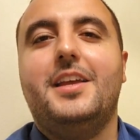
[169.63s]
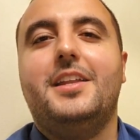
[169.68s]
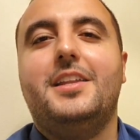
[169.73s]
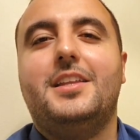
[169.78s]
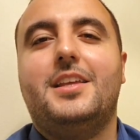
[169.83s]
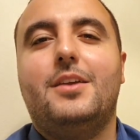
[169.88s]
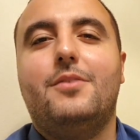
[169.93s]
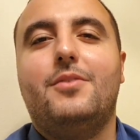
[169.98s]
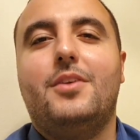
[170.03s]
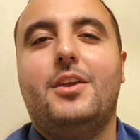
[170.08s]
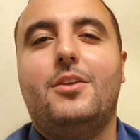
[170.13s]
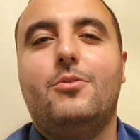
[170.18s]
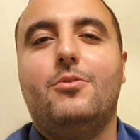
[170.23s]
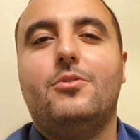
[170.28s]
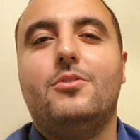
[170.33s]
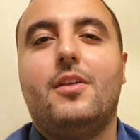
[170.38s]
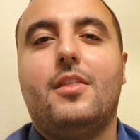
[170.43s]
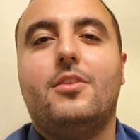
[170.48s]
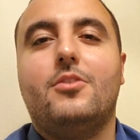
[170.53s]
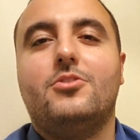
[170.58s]
and giving you
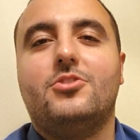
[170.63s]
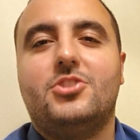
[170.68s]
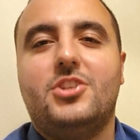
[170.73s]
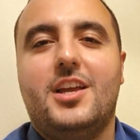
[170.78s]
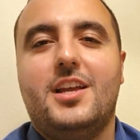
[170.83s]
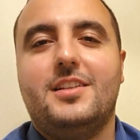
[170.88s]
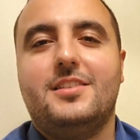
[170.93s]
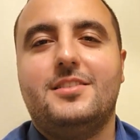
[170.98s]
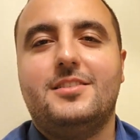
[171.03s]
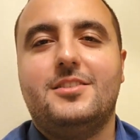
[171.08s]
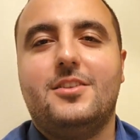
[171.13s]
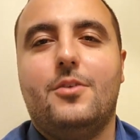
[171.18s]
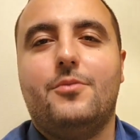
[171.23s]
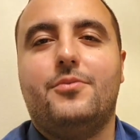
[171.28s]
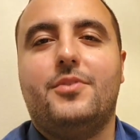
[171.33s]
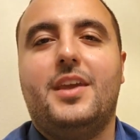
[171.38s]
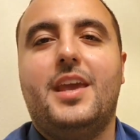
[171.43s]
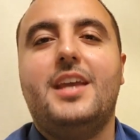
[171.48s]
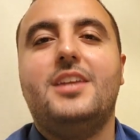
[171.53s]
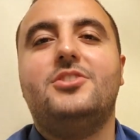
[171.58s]
another chance
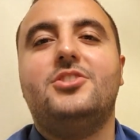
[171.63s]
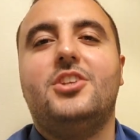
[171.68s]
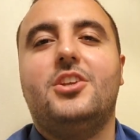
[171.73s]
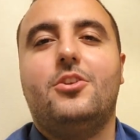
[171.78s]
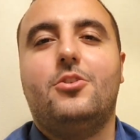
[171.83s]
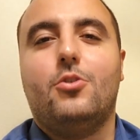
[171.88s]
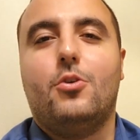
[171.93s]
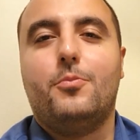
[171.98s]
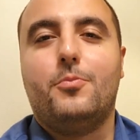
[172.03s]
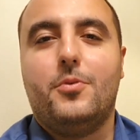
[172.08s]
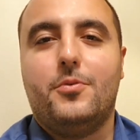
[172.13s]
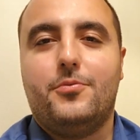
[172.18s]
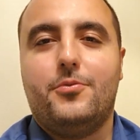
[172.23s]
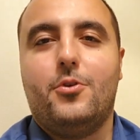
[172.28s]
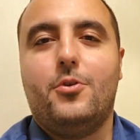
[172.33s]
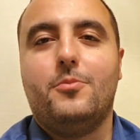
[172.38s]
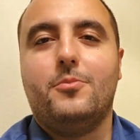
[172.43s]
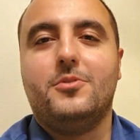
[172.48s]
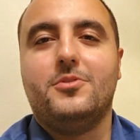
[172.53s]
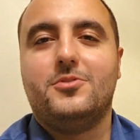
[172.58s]
of gauging your
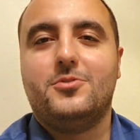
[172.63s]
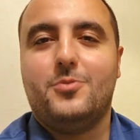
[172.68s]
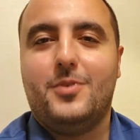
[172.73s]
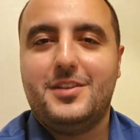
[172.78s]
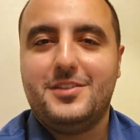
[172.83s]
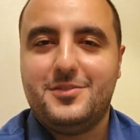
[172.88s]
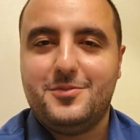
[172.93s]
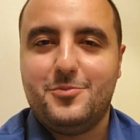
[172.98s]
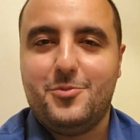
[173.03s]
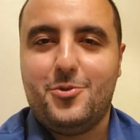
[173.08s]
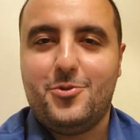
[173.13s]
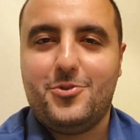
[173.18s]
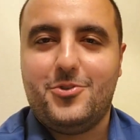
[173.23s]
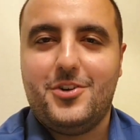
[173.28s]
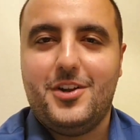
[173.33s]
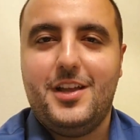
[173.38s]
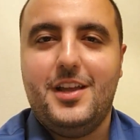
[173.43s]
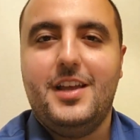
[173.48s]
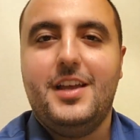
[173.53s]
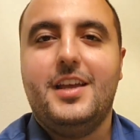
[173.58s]
performance once more
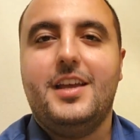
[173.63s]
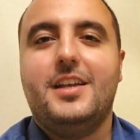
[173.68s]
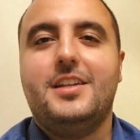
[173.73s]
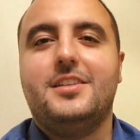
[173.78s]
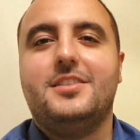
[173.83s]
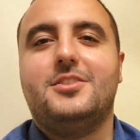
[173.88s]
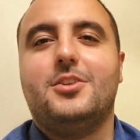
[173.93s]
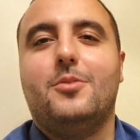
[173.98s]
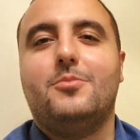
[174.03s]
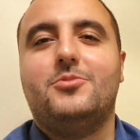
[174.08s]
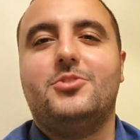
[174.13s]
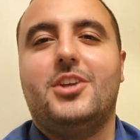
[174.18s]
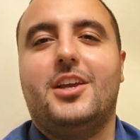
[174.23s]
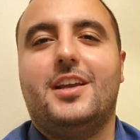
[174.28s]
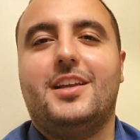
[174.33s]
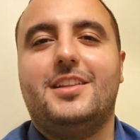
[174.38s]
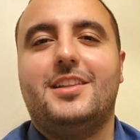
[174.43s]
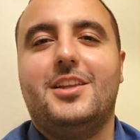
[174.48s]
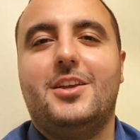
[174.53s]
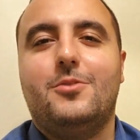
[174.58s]
in a
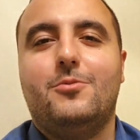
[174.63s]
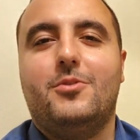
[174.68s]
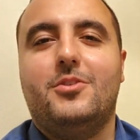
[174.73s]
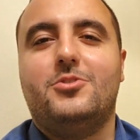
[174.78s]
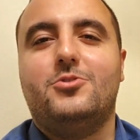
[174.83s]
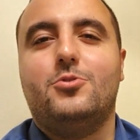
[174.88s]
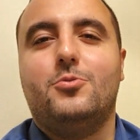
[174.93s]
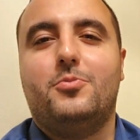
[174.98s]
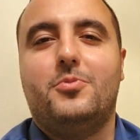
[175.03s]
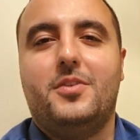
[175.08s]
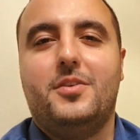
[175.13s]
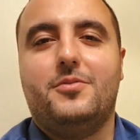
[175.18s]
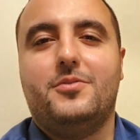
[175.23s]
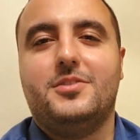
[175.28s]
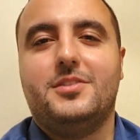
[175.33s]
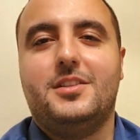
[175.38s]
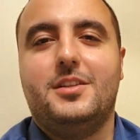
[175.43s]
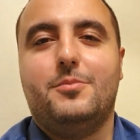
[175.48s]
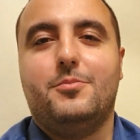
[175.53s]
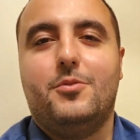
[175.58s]
subject in which you
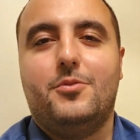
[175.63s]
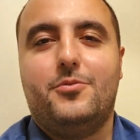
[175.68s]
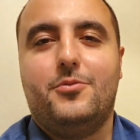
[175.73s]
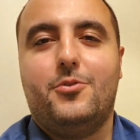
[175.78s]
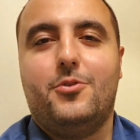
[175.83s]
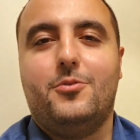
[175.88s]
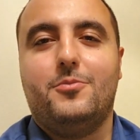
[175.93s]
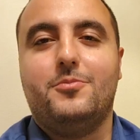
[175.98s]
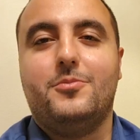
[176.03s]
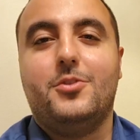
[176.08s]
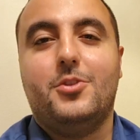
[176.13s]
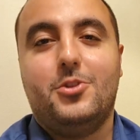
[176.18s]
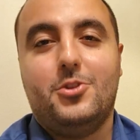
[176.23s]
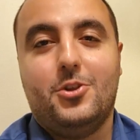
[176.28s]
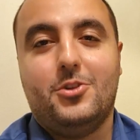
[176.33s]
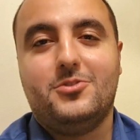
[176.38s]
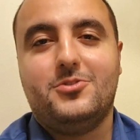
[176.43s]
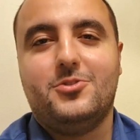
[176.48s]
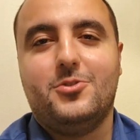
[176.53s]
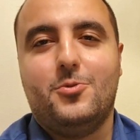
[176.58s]
previously performed
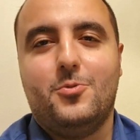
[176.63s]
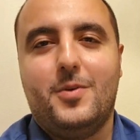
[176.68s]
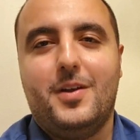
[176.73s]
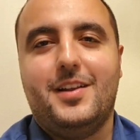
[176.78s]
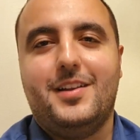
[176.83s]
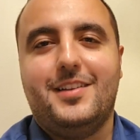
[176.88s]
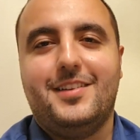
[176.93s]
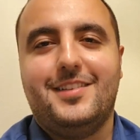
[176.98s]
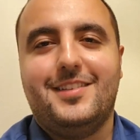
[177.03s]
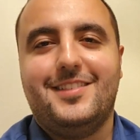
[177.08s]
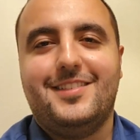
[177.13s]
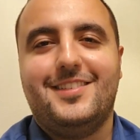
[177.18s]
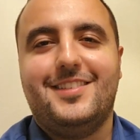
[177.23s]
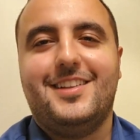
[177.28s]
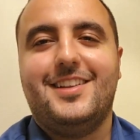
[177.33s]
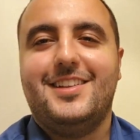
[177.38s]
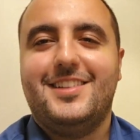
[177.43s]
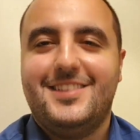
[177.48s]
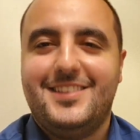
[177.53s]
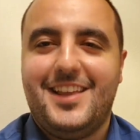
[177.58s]
not so well in.
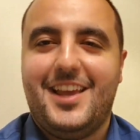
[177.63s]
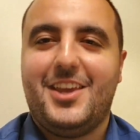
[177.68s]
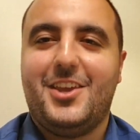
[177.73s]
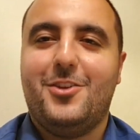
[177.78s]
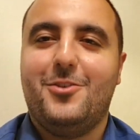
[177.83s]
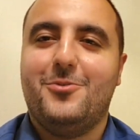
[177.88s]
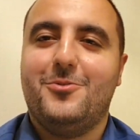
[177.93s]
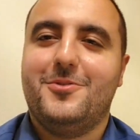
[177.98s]
Thank